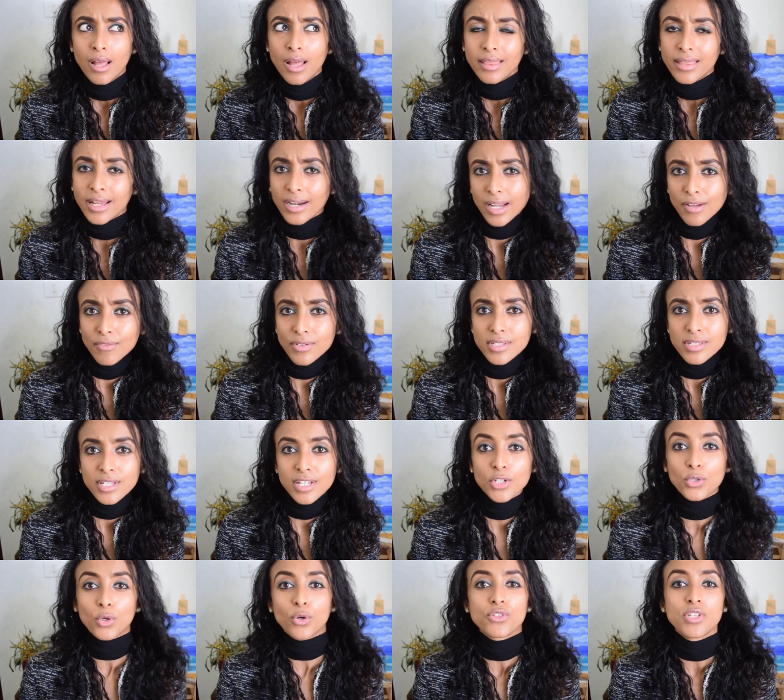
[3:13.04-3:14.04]
They're even
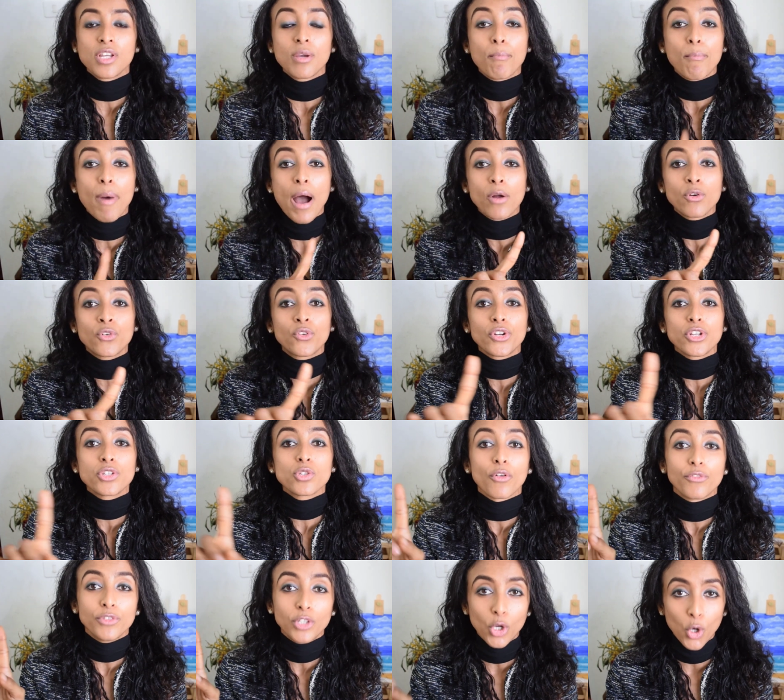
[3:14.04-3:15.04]
seen crossing boundaries
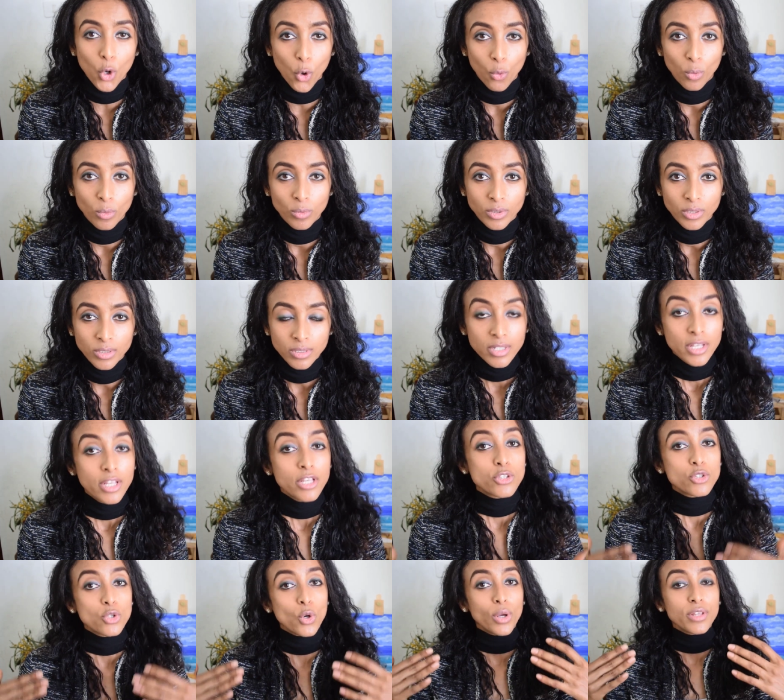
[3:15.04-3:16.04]
of the law.
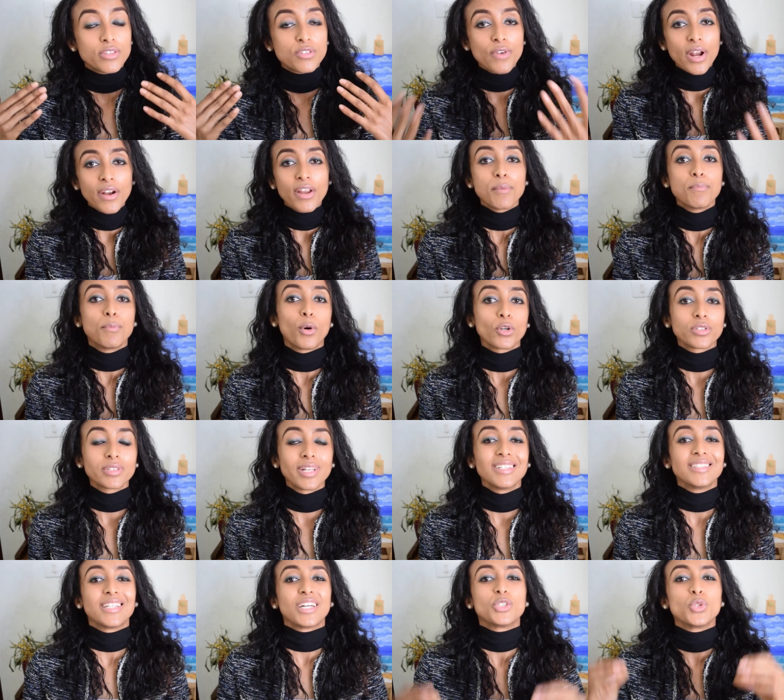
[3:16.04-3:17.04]
So it's very
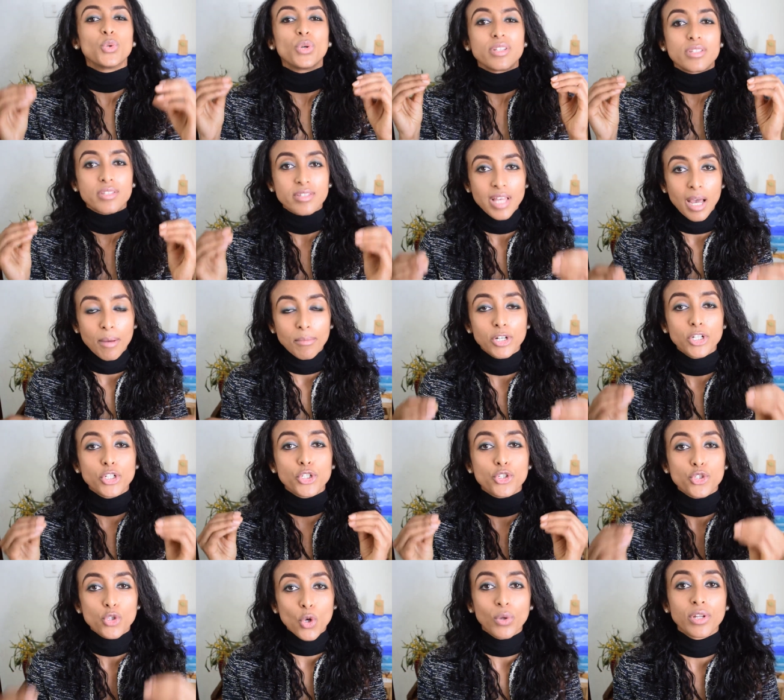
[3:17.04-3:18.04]
important that you establish
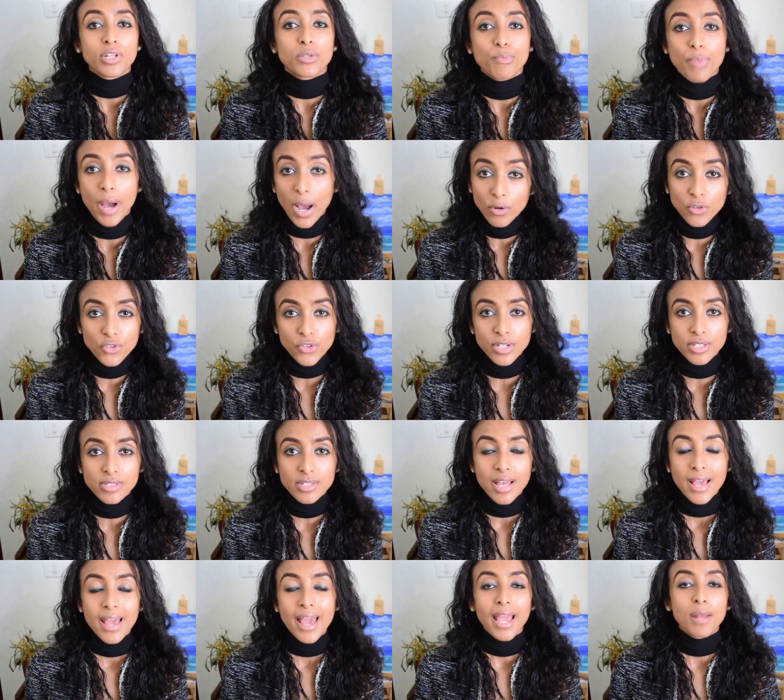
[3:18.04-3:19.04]
solid boundaries
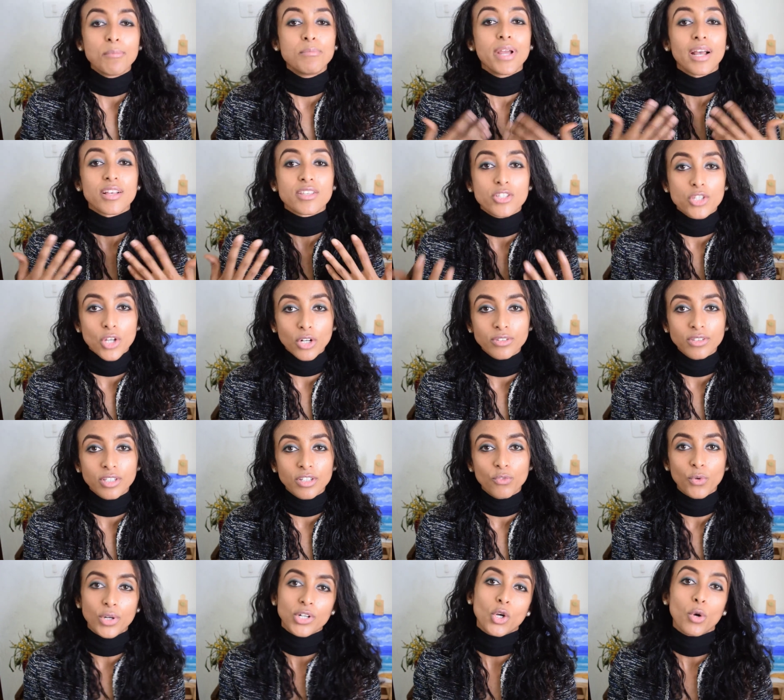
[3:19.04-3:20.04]
and be
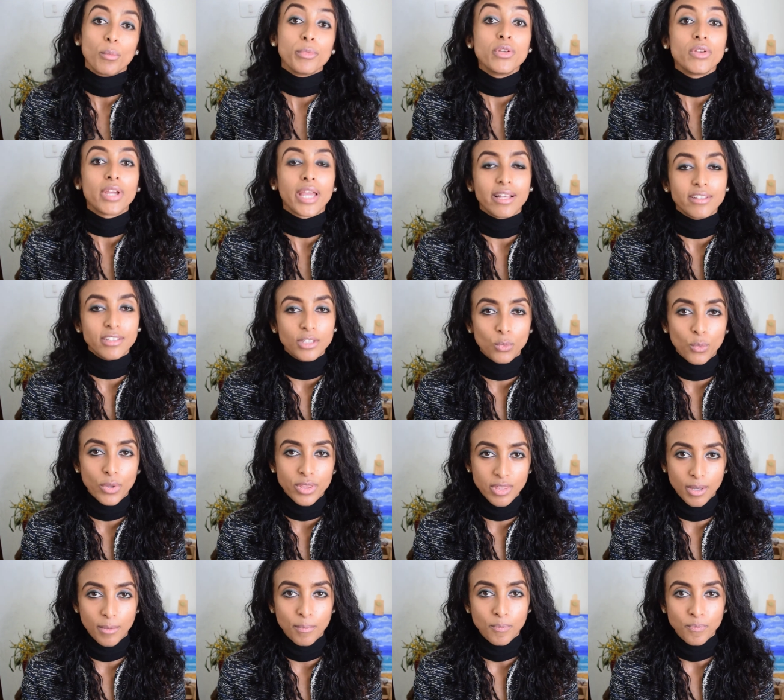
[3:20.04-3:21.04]
assertive when communicating with
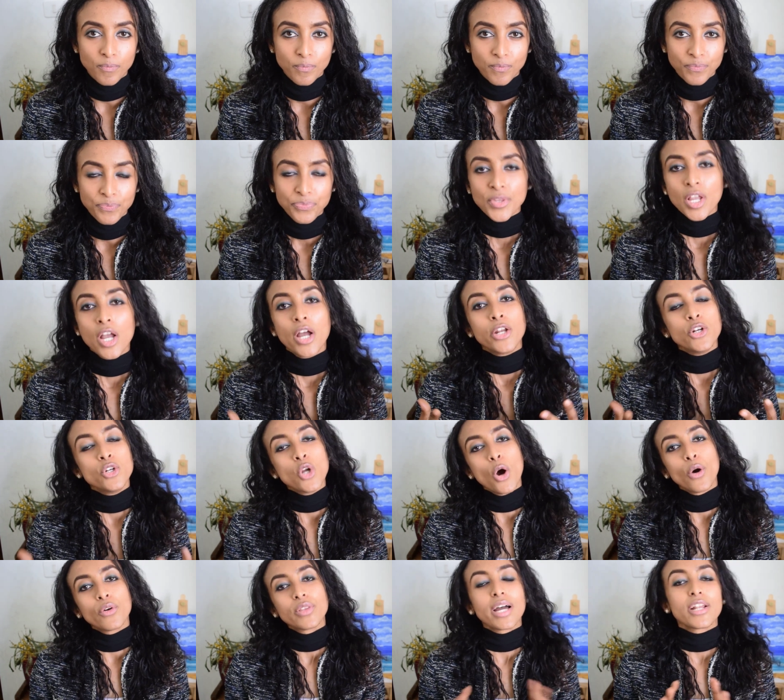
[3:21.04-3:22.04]
them.
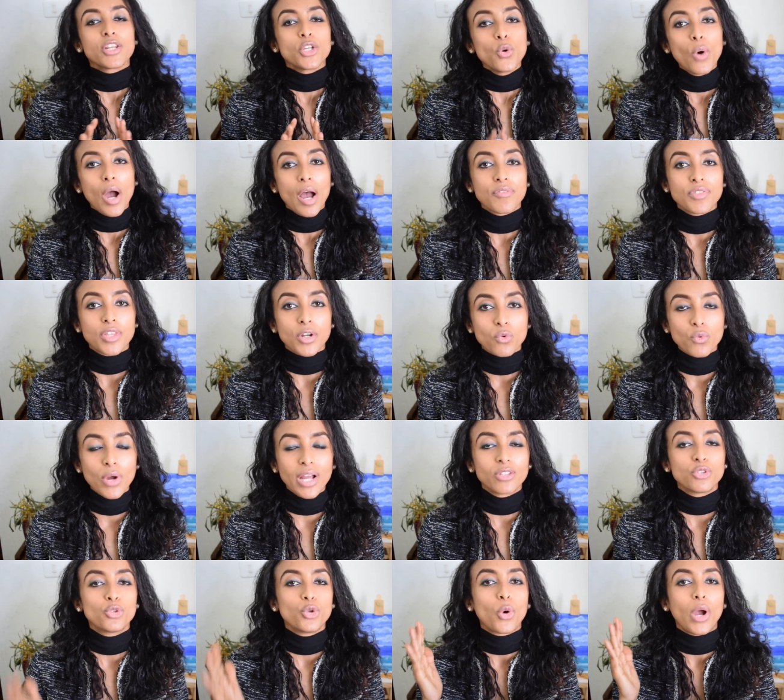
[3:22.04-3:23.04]
Know that you have the
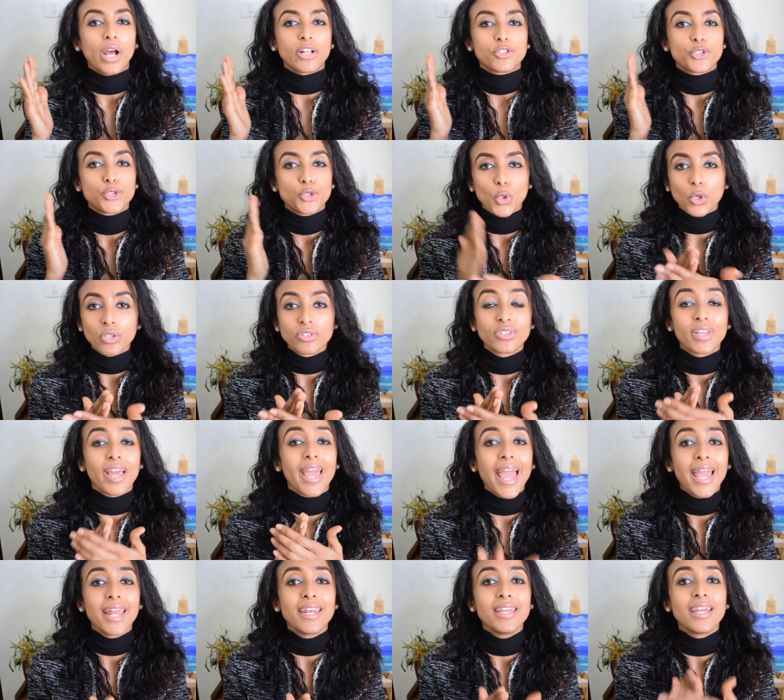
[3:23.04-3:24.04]
right to cut short
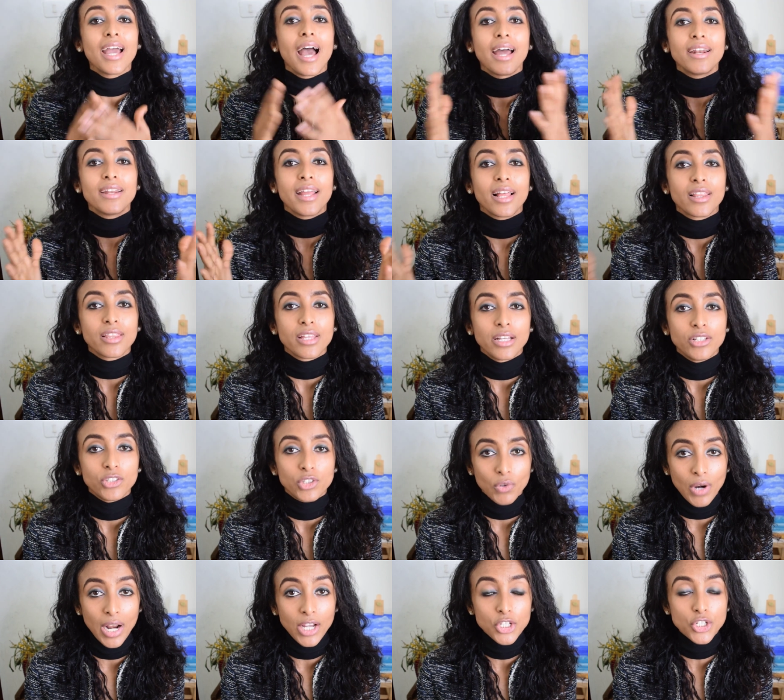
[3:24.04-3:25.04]
any unhealthy
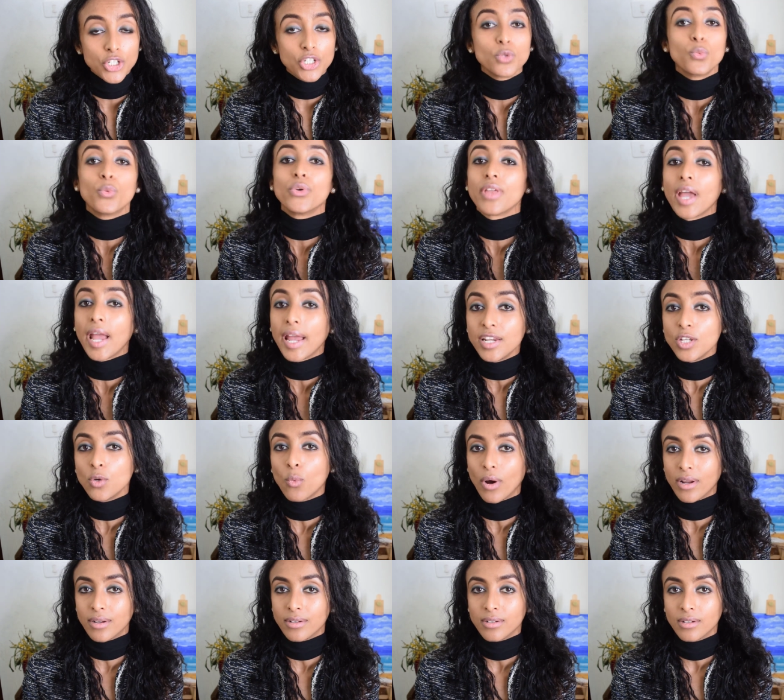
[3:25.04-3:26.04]
interaction with
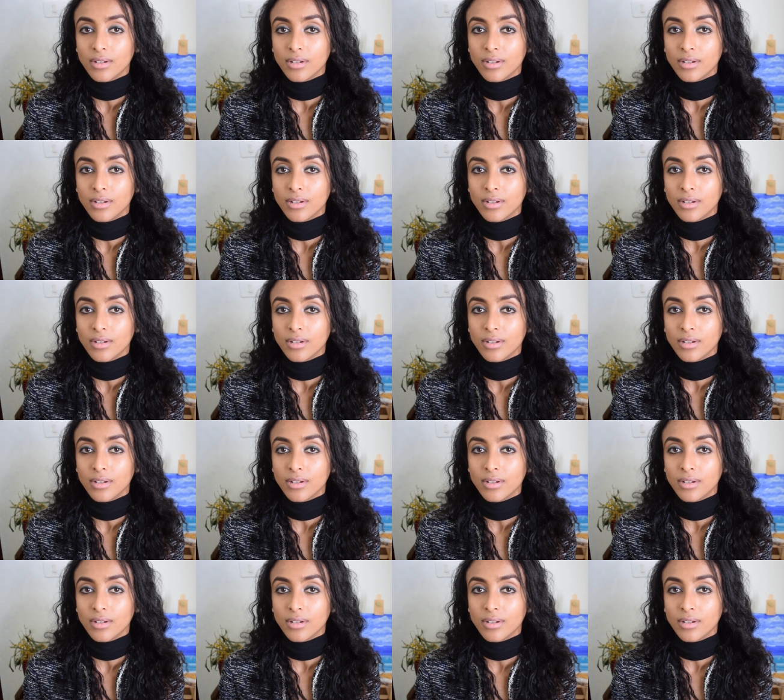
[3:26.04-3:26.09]
anyone.